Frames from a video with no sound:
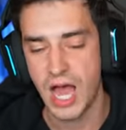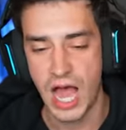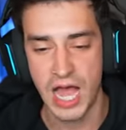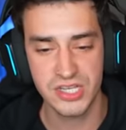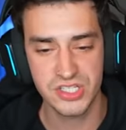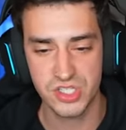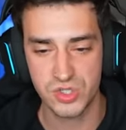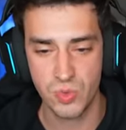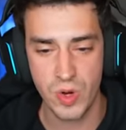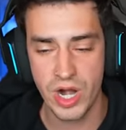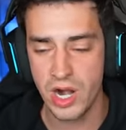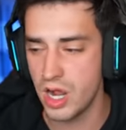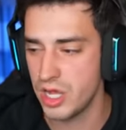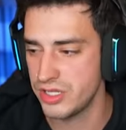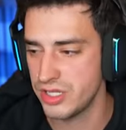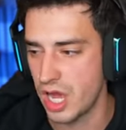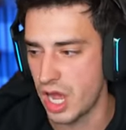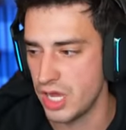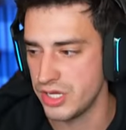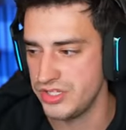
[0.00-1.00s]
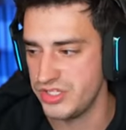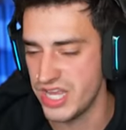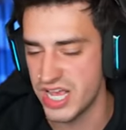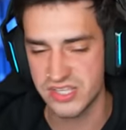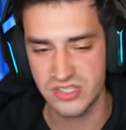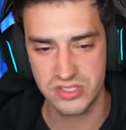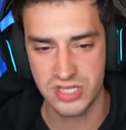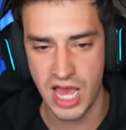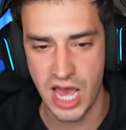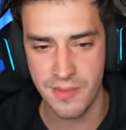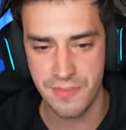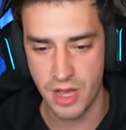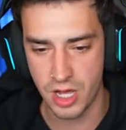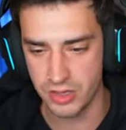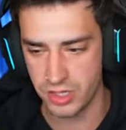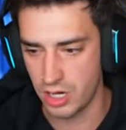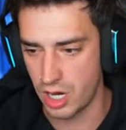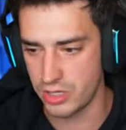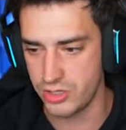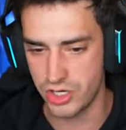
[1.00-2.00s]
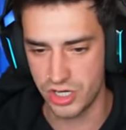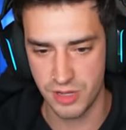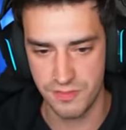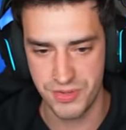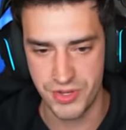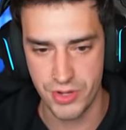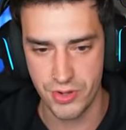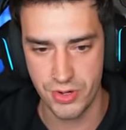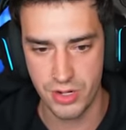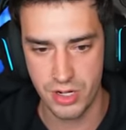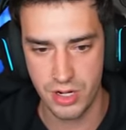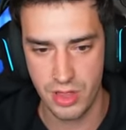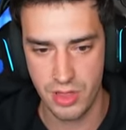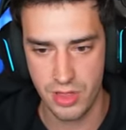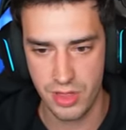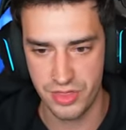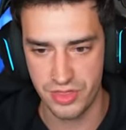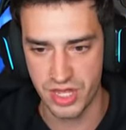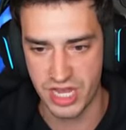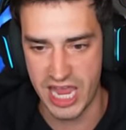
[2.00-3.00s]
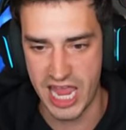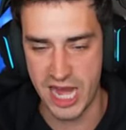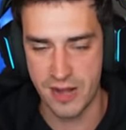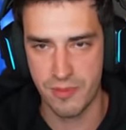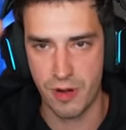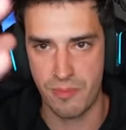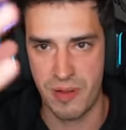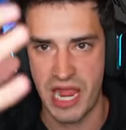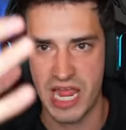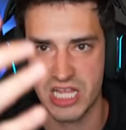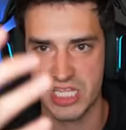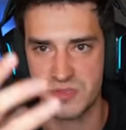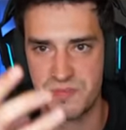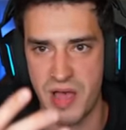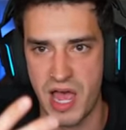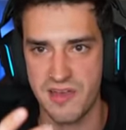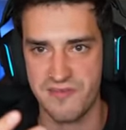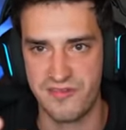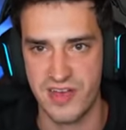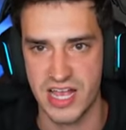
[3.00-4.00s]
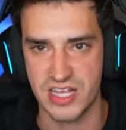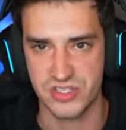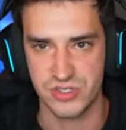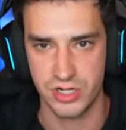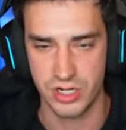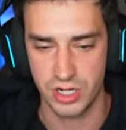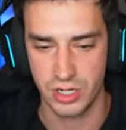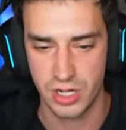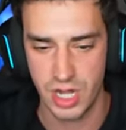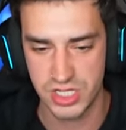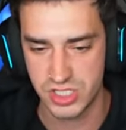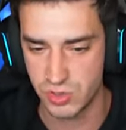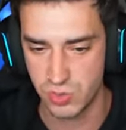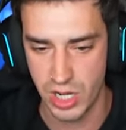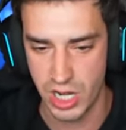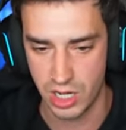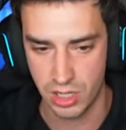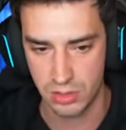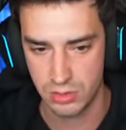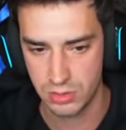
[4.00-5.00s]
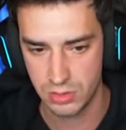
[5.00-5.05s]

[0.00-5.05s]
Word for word: I swear on, on desktop, on the on your computer, the camera pans by faster. I swear.